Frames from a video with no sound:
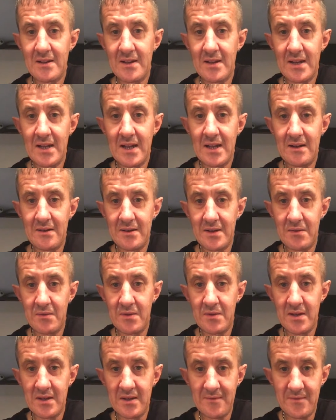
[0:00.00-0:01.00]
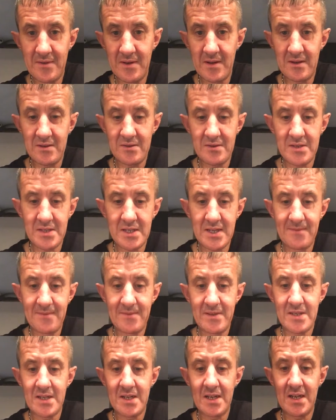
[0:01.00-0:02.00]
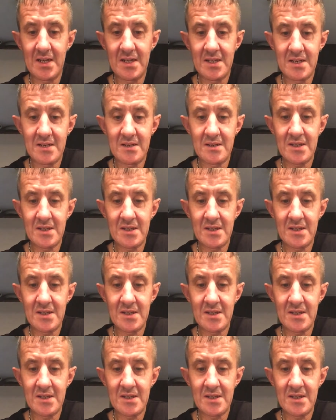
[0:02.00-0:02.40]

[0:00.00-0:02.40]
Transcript: then yeah, I'll do it. If not, I'll just save the seeds.